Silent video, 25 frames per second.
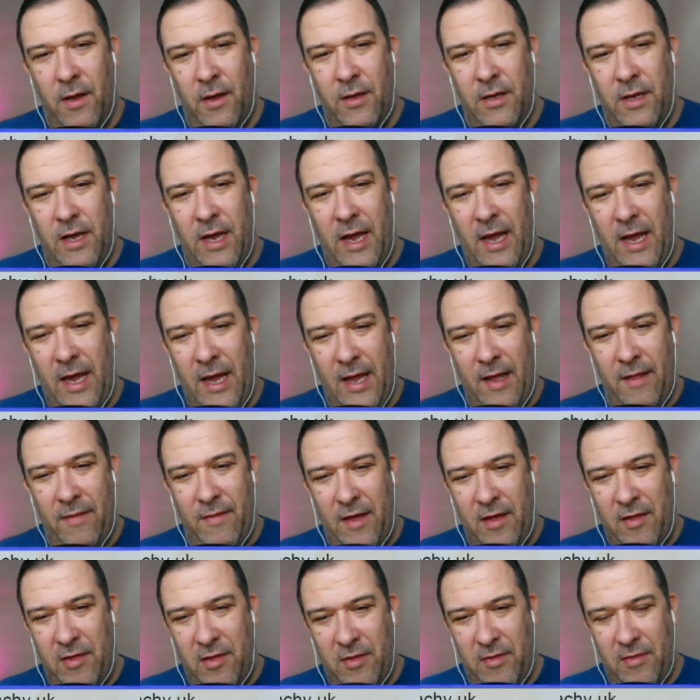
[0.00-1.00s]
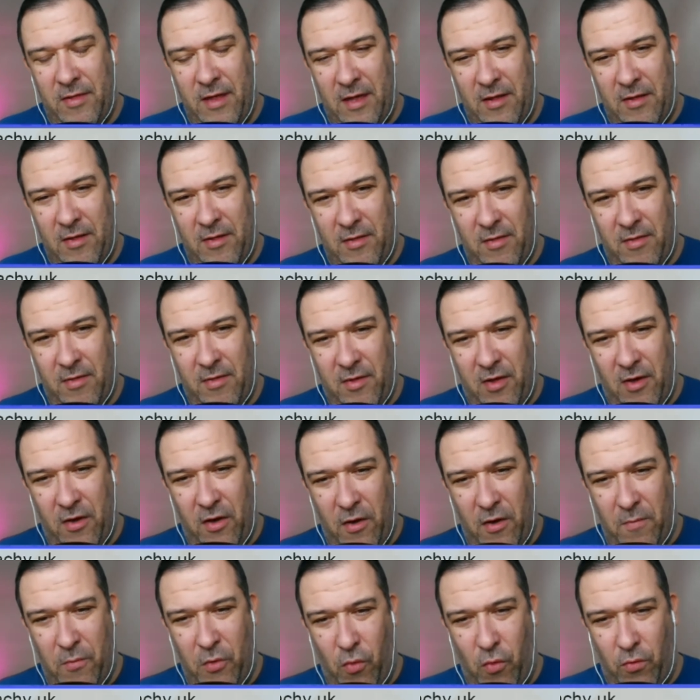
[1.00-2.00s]
you hear this
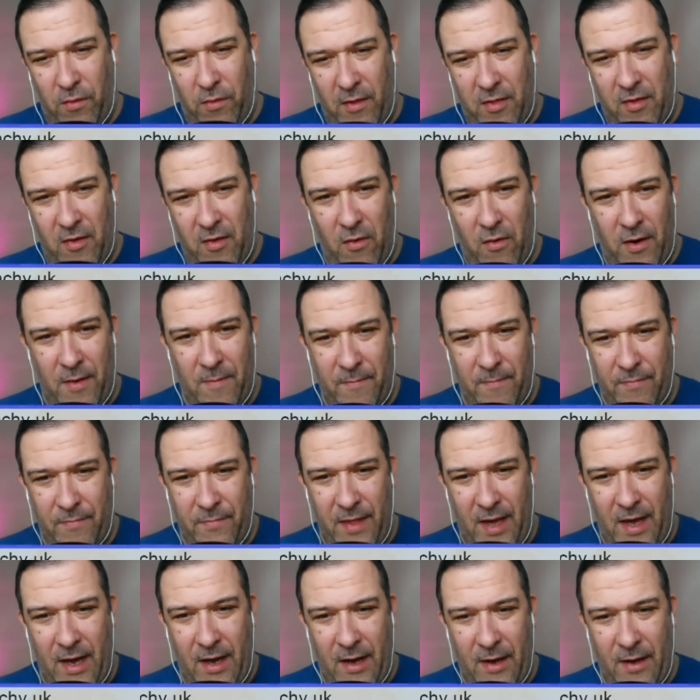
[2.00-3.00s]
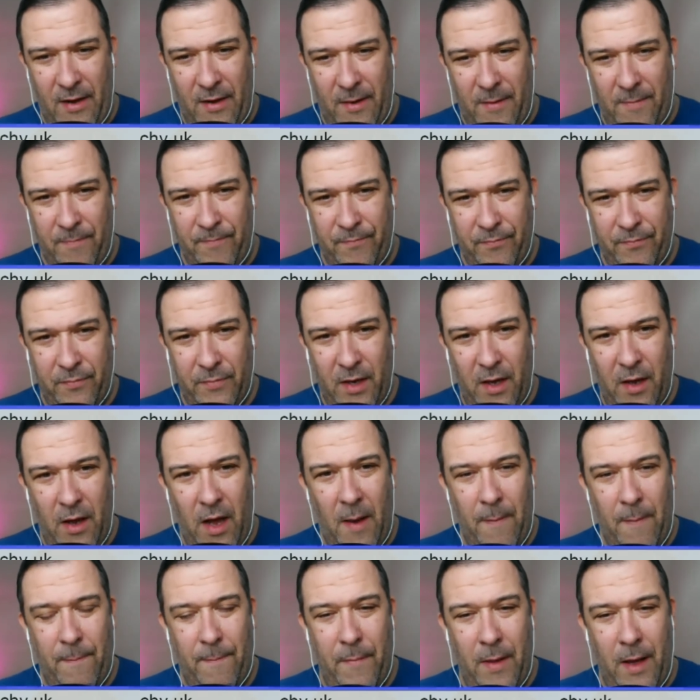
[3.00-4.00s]
term all the time that
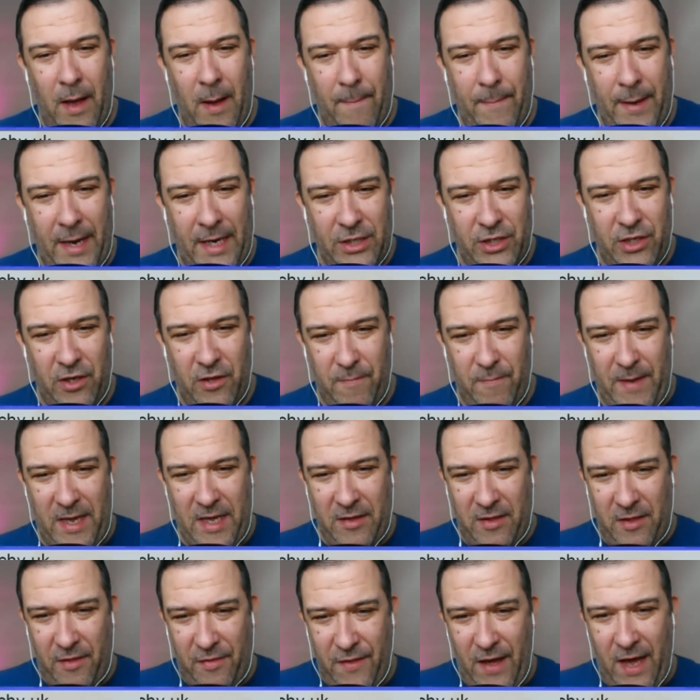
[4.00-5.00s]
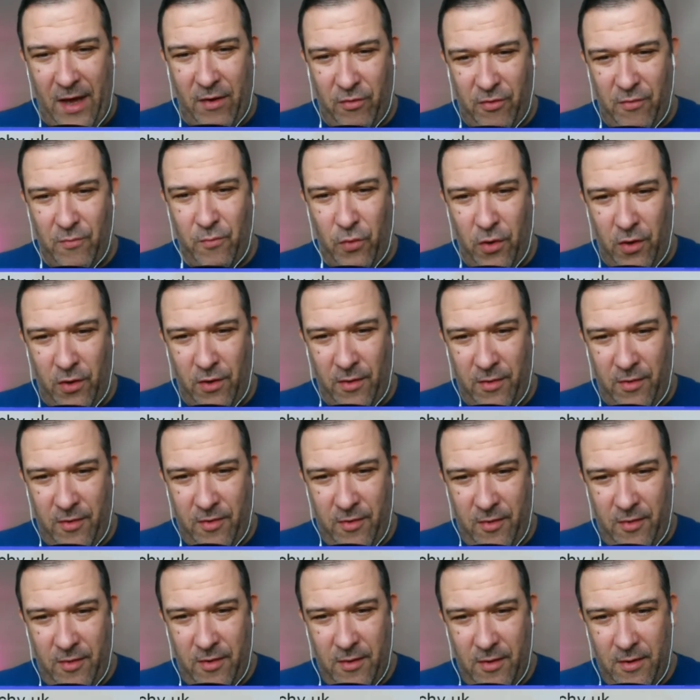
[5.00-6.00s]
a picture speaks 1,000
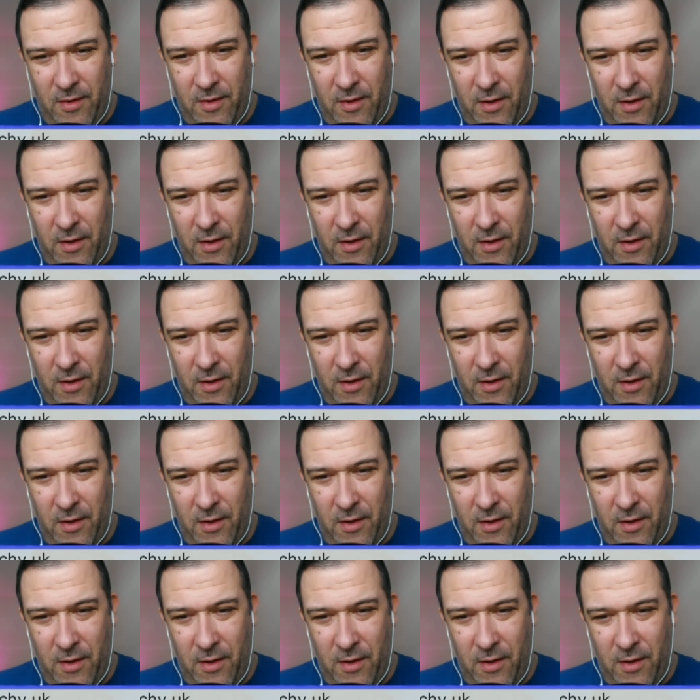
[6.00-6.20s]
words.